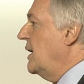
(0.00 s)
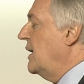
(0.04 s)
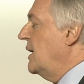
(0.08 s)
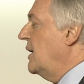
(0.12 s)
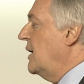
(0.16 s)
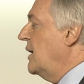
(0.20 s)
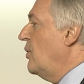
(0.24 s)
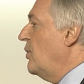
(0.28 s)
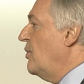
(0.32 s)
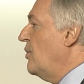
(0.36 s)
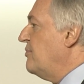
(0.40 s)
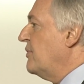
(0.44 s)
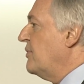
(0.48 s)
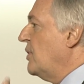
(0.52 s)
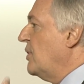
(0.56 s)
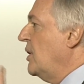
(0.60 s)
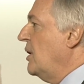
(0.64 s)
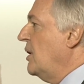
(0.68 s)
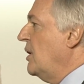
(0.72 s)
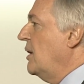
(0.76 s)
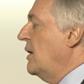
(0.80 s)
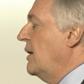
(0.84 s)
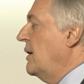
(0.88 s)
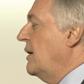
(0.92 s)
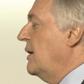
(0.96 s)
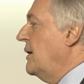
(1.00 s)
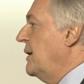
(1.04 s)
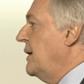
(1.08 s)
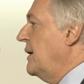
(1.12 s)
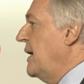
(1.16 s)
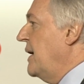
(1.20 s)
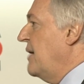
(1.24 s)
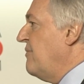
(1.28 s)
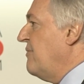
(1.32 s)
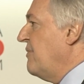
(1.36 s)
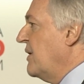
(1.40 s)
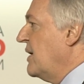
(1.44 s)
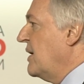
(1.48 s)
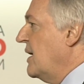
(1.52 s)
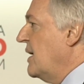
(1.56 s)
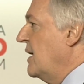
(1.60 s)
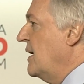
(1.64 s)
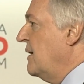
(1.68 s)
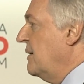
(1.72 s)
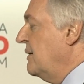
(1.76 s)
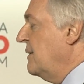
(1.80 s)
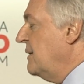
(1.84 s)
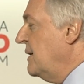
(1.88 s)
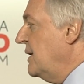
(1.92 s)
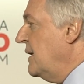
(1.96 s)
overall,
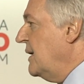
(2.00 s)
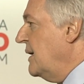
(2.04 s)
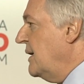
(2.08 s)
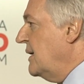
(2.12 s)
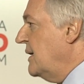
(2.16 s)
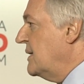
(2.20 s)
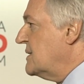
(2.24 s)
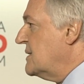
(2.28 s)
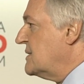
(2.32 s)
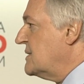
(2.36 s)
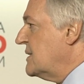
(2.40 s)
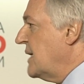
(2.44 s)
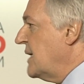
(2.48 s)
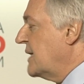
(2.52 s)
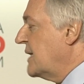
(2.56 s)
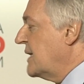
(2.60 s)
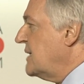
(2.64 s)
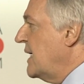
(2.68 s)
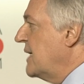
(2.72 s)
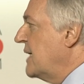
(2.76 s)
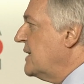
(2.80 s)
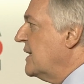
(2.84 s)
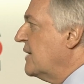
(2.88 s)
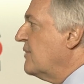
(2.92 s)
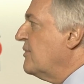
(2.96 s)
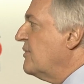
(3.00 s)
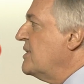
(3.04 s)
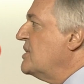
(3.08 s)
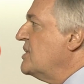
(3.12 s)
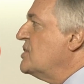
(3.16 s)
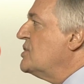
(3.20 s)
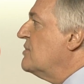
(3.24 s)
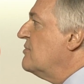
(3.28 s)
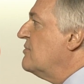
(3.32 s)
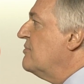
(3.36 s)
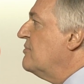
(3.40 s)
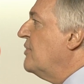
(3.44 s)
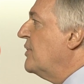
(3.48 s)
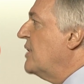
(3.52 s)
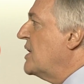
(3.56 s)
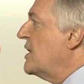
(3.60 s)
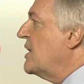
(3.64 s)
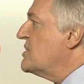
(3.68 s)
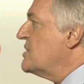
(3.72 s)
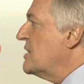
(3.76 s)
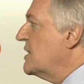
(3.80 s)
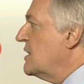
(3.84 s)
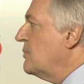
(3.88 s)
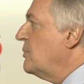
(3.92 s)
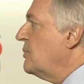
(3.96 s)
Africa is an exciting region for
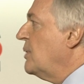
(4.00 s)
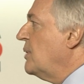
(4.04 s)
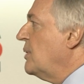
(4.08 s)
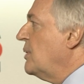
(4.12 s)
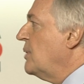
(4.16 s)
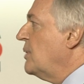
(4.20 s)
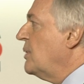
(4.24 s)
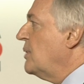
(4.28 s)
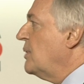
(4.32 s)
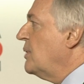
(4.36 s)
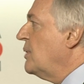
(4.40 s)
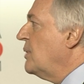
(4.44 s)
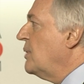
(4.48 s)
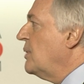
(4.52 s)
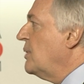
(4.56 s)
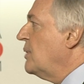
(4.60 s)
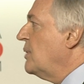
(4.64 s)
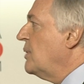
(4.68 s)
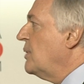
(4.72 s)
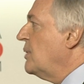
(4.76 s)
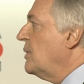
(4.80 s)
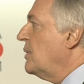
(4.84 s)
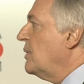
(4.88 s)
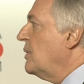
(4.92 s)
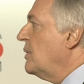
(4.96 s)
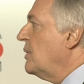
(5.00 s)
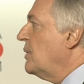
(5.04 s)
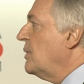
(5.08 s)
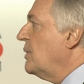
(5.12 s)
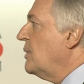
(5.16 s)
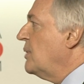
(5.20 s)
us, and it will always be, in my opinion.